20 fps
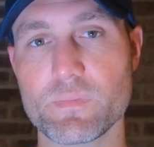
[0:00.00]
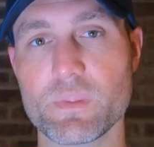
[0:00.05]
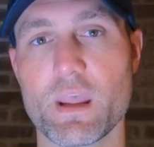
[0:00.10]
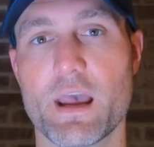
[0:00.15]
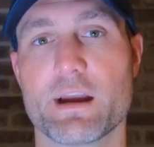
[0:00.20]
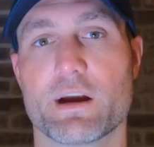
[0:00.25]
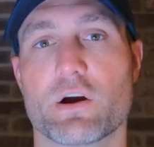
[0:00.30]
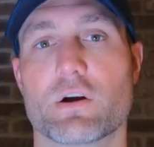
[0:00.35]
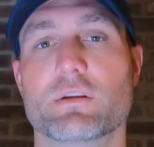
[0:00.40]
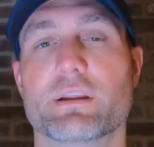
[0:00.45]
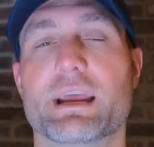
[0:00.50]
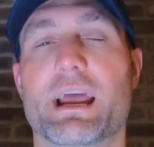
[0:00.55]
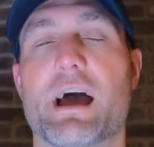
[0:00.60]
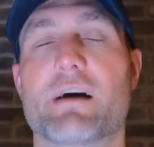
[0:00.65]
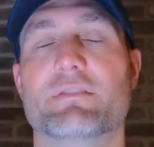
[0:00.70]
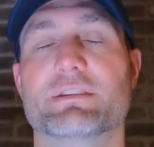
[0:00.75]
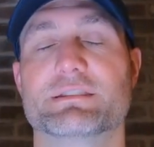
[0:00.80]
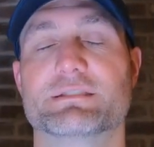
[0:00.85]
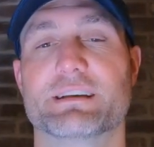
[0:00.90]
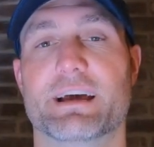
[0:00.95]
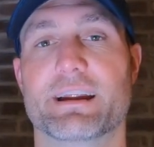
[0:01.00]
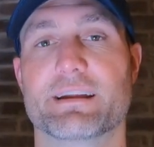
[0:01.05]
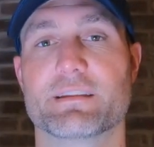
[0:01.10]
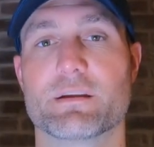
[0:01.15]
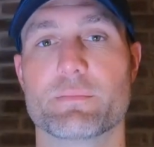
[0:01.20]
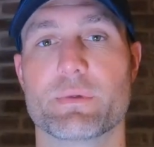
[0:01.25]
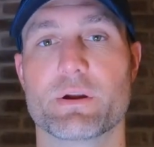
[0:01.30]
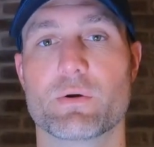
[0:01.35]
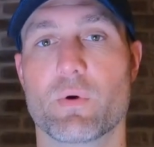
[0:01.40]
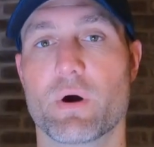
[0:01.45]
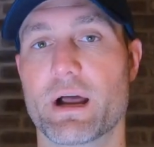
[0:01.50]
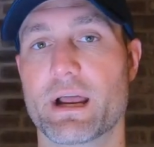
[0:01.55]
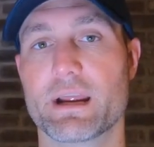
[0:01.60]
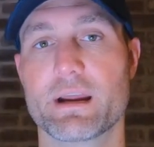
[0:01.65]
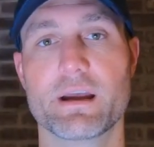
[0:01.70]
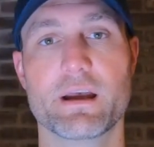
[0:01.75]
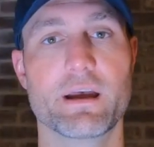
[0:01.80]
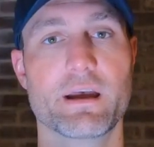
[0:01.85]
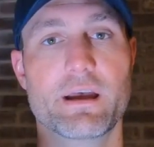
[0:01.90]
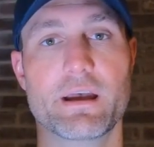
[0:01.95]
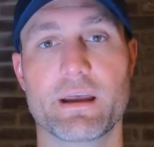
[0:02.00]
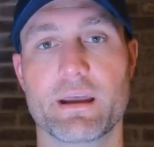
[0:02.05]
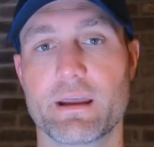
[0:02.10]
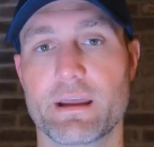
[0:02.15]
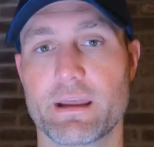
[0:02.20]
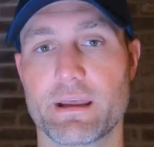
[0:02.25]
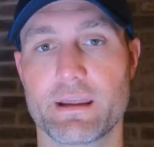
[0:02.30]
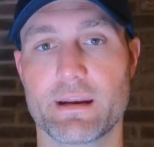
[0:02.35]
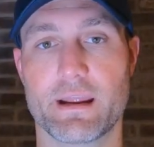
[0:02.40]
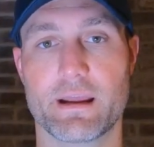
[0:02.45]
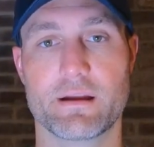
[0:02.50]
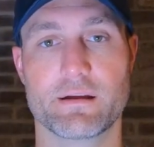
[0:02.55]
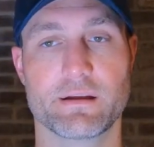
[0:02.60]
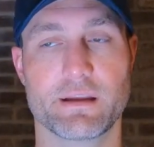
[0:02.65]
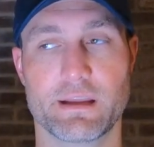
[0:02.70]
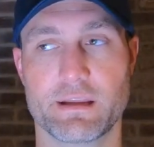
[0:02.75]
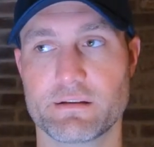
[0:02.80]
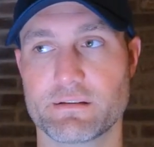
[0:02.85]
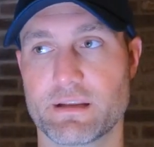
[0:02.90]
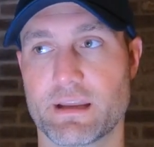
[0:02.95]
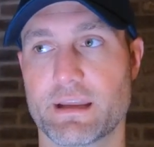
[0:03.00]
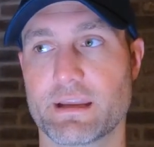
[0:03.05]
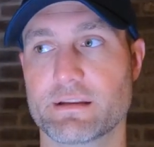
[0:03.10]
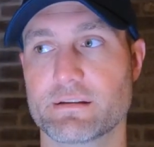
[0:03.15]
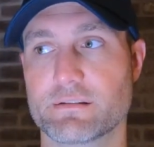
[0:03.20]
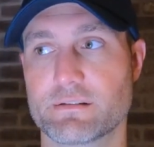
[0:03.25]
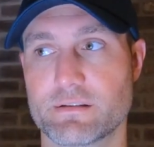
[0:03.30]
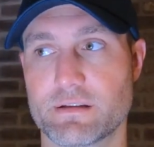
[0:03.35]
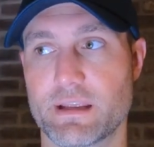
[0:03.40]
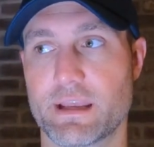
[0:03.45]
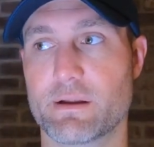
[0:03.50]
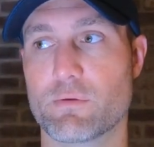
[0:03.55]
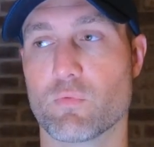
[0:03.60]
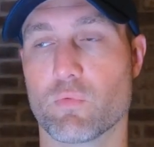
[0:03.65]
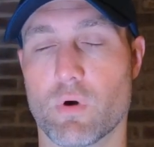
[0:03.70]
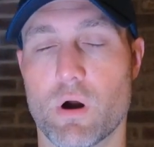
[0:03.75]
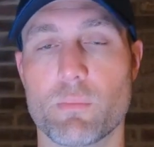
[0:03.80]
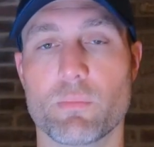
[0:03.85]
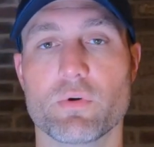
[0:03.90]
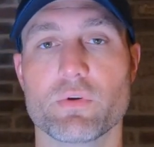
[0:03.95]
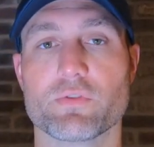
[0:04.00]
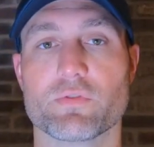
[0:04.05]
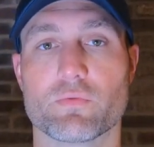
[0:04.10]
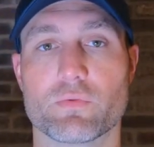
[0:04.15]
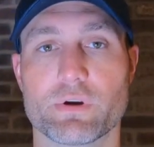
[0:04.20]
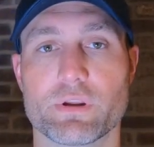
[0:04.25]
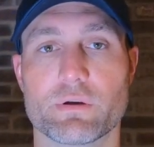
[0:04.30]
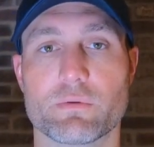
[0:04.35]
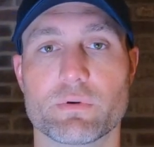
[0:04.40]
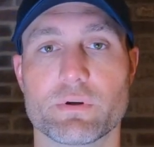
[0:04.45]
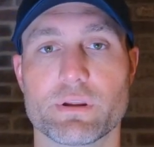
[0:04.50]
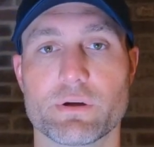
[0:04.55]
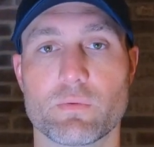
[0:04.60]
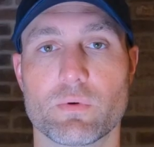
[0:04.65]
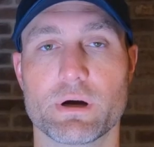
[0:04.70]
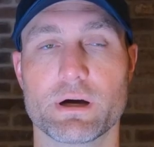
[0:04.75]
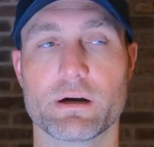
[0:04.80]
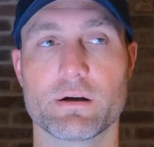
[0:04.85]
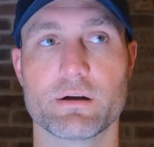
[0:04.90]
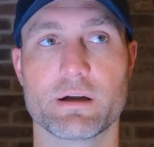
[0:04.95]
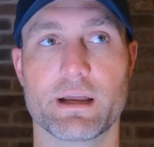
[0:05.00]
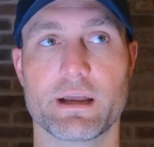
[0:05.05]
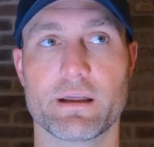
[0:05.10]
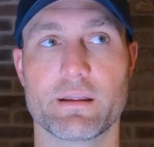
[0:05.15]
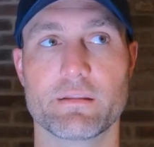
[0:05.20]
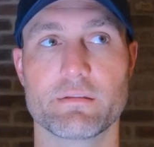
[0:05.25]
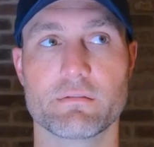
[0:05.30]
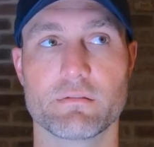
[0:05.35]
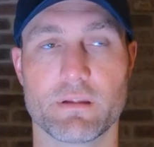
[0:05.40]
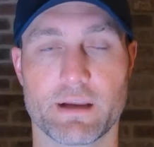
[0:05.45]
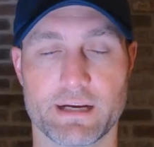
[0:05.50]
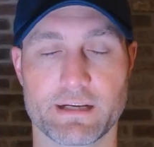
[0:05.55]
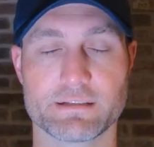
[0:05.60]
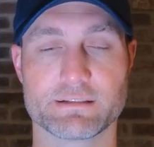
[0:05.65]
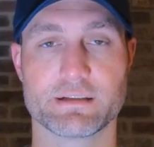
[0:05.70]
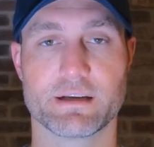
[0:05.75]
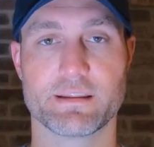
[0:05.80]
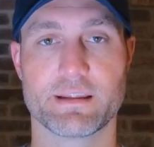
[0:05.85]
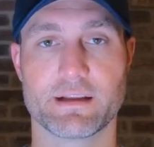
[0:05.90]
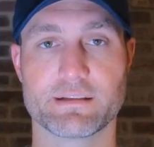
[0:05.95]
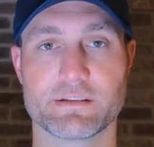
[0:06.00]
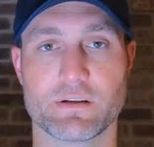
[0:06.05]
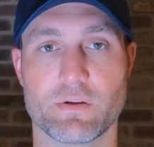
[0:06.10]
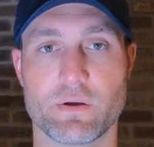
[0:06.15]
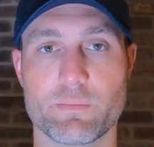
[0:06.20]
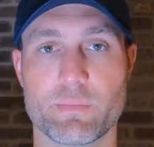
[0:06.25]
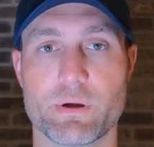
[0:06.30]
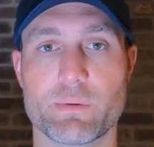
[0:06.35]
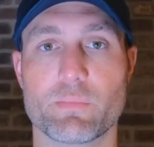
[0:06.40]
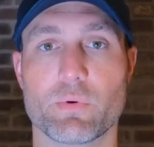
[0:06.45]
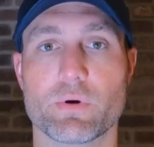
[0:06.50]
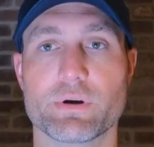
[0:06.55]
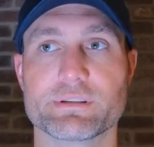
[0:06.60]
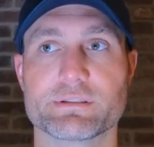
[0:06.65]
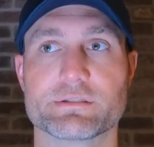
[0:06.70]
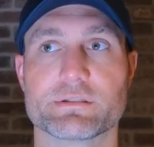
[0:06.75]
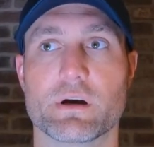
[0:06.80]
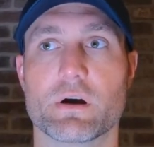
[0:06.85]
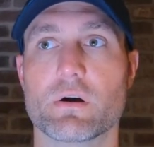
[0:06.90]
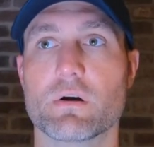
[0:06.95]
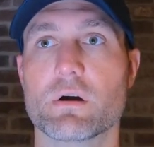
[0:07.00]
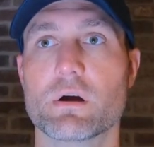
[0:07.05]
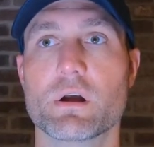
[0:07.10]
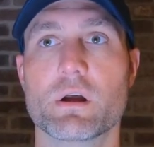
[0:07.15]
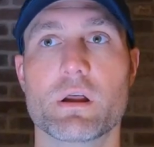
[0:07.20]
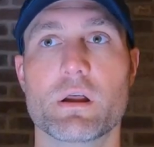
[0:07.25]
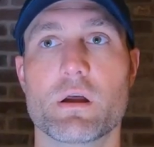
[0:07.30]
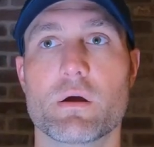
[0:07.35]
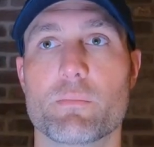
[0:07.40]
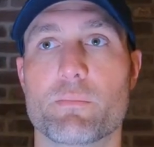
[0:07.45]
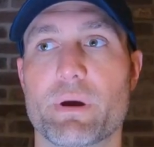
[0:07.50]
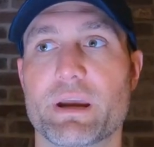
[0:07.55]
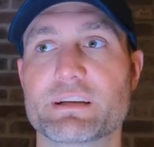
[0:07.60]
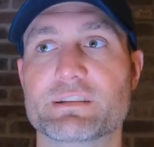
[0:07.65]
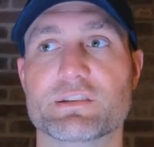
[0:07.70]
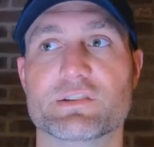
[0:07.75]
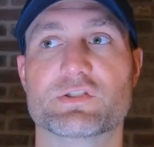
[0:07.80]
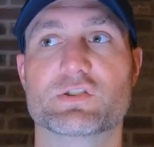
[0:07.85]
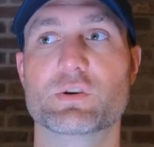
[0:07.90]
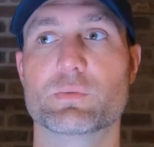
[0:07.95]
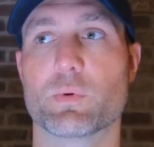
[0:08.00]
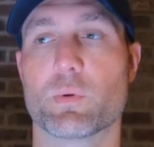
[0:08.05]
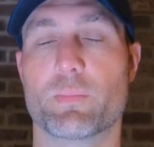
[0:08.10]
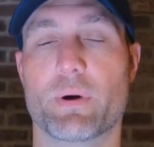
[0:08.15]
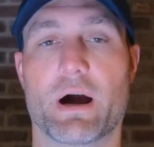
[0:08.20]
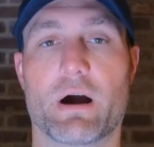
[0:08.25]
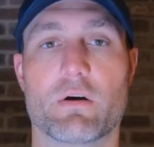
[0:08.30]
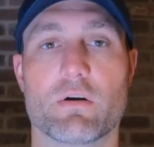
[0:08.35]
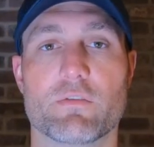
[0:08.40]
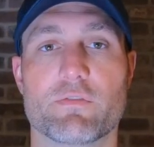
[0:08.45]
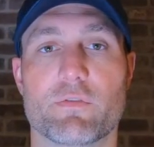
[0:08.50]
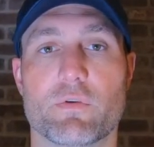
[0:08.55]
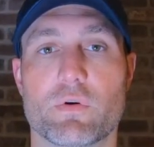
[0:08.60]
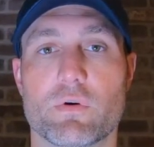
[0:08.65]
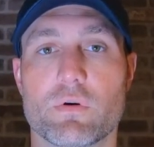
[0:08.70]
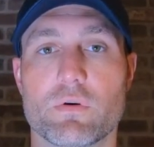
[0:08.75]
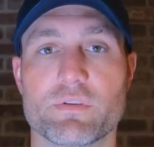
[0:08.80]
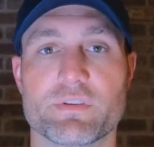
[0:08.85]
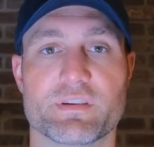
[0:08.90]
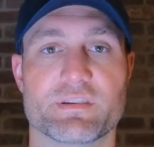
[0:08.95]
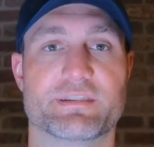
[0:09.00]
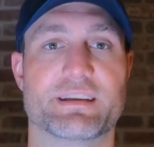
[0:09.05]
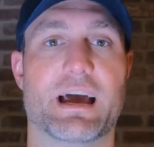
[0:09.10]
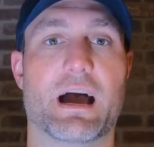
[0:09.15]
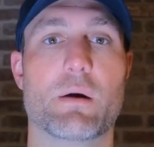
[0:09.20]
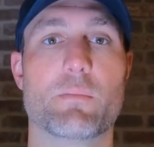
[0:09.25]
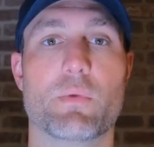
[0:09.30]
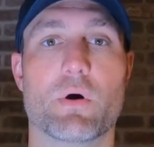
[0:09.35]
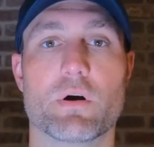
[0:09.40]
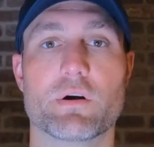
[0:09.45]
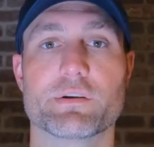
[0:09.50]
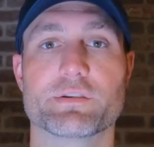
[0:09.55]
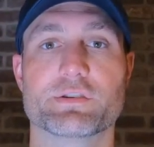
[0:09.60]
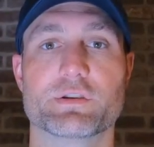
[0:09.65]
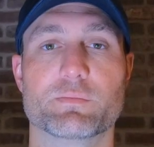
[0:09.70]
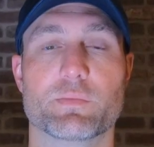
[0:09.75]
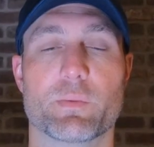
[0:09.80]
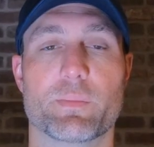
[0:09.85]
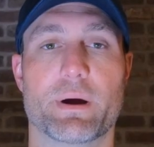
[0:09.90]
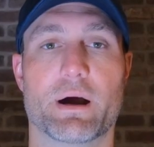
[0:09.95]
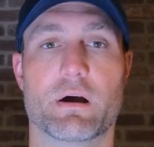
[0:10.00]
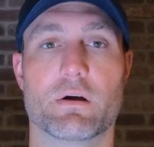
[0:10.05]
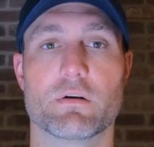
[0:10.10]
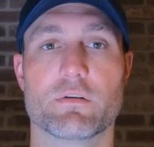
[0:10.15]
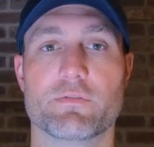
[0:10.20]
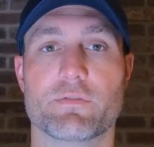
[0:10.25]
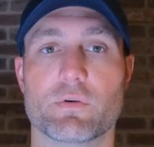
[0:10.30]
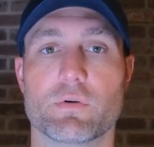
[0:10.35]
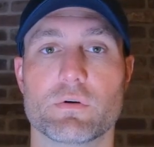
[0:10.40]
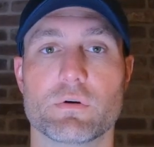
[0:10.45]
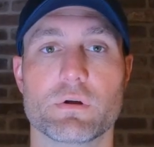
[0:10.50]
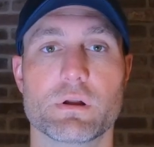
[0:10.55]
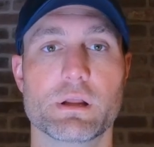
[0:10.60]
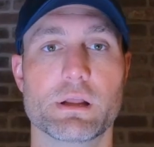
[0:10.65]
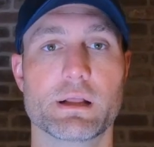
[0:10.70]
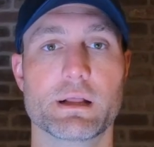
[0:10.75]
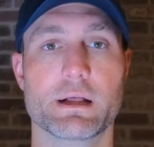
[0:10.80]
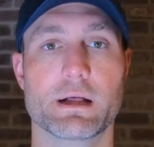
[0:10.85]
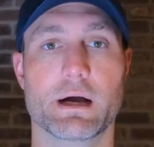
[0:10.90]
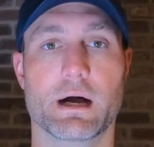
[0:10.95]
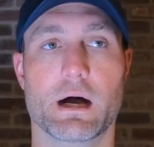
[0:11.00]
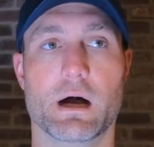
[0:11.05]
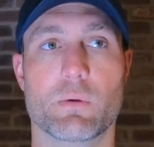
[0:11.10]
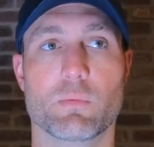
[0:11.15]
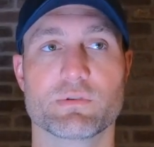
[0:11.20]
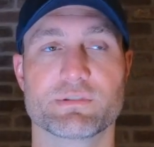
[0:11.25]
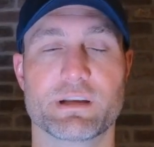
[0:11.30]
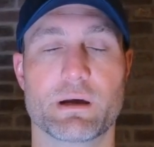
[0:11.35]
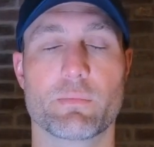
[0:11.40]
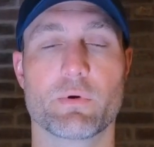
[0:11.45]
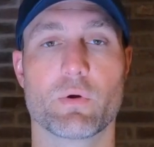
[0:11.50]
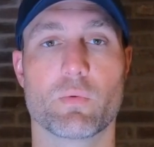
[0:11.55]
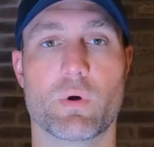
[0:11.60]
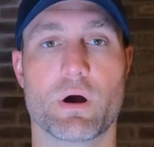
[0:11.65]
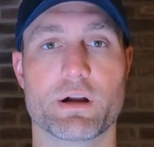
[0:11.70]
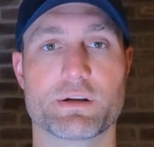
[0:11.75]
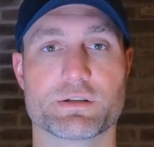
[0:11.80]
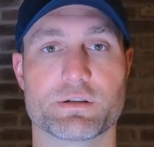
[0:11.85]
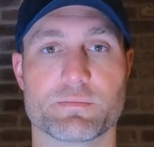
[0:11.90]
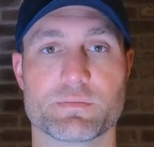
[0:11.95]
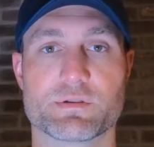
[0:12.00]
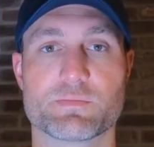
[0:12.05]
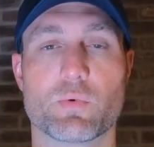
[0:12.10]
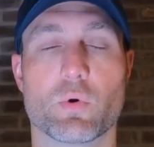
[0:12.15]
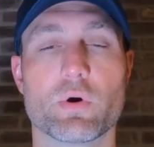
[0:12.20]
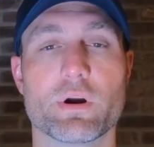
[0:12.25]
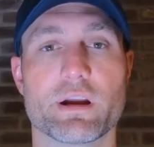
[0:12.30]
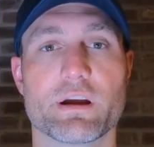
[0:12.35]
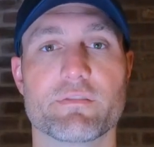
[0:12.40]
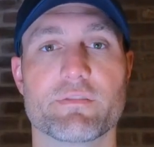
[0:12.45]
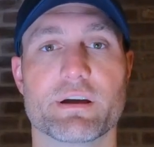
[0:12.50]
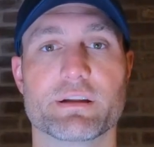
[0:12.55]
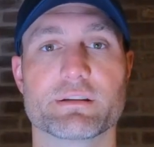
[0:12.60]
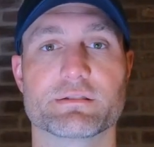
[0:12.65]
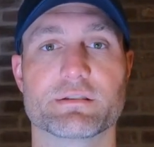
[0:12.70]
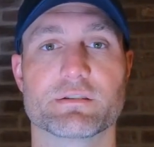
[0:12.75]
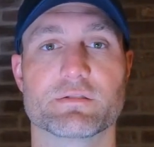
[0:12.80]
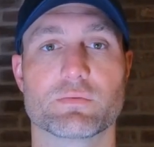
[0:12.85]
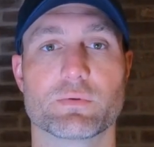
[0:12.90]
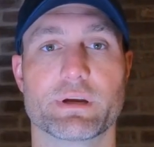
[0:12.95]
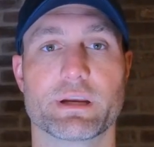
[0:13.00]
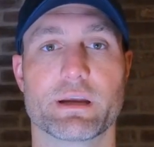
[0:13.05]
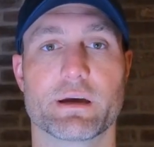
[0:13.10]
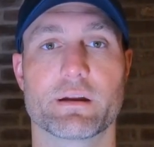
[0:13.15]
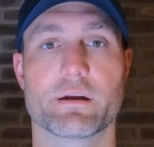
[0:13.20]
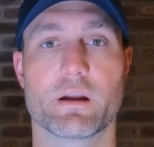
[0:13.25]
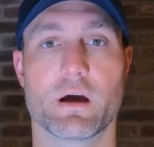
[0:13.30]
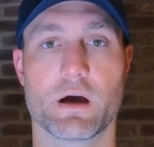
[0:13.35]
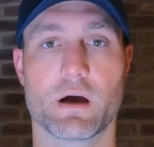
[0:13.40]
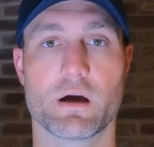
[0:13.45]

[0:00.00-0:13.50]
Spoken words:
I currently have it set at the midway. It rumbles really, really well, and like I said, that's only midpoint. So bass is super powerful. Soundbar is super powerful. Was able to watch some sporting events this weekend.